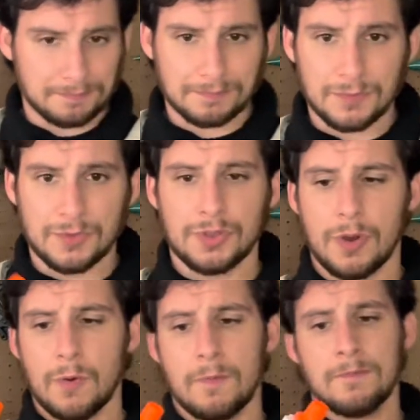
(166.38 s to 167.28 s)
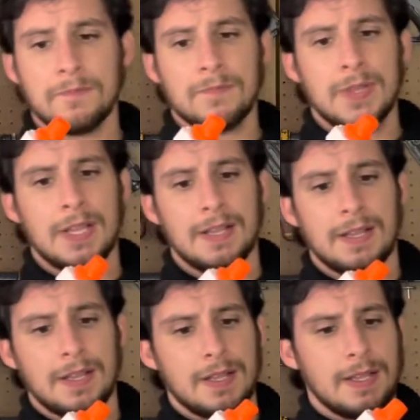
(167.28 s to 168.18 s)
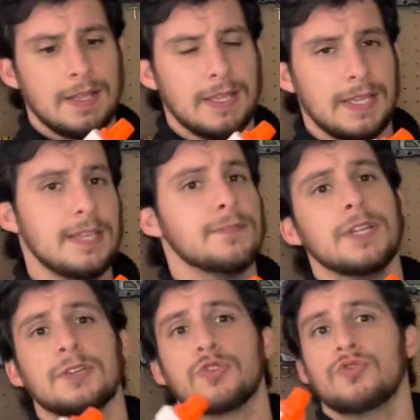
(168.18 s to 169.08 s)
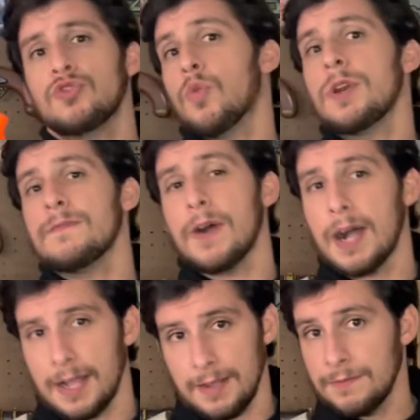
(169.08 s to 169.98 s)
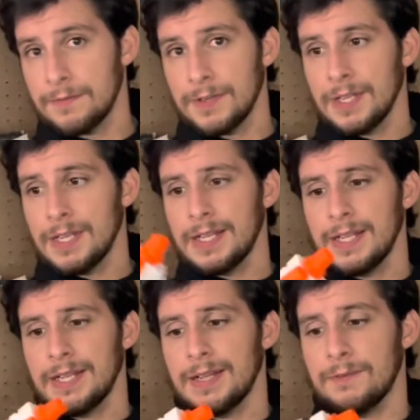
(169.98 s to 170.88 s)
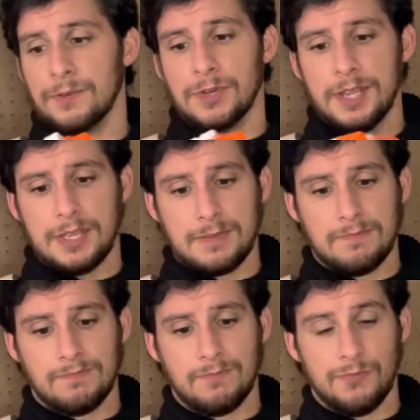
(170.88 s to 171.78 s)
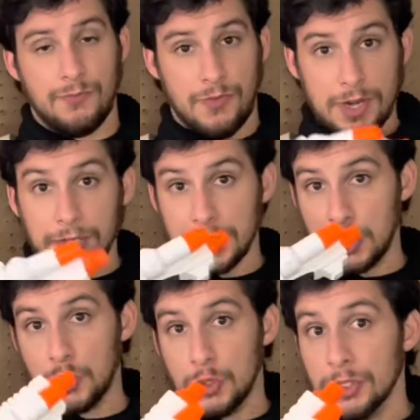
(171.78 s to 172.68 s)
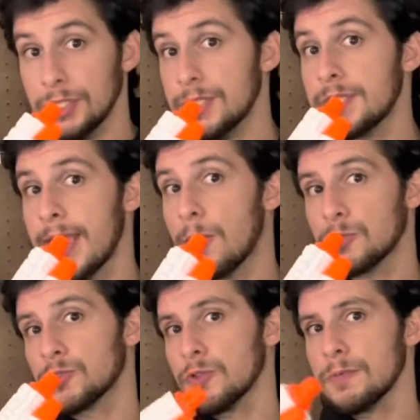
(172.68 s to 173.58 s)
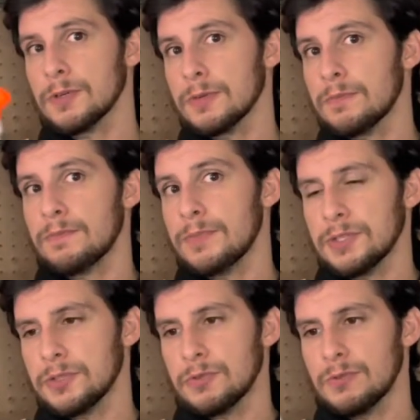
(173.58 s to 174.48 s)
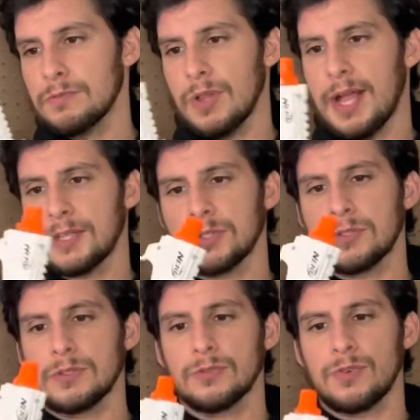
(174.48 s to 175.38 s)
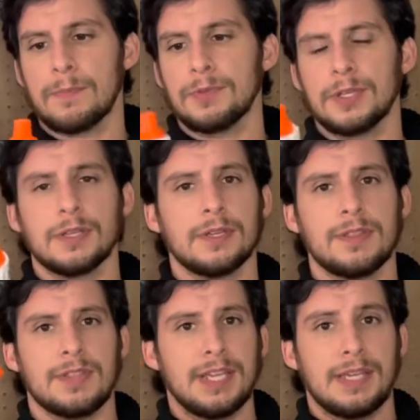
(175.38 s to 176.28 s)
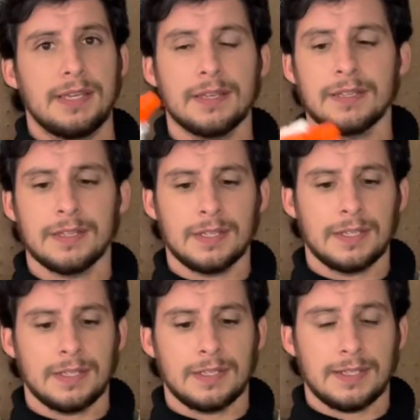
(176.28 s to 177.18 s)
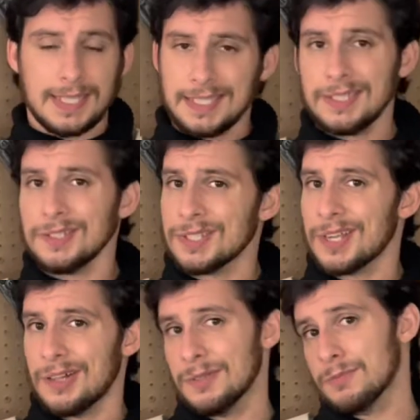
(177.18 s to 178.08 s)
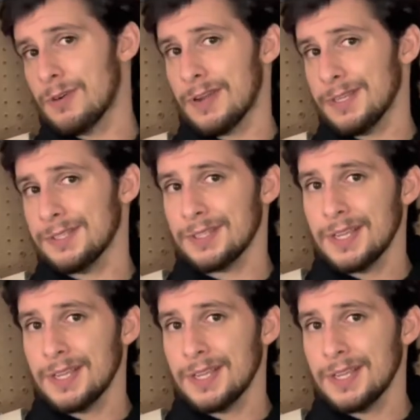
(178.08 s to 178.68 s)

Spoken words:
So, even at $25, for a very good Scout Trooper pistol blaster replica thingy, that's still a solid price.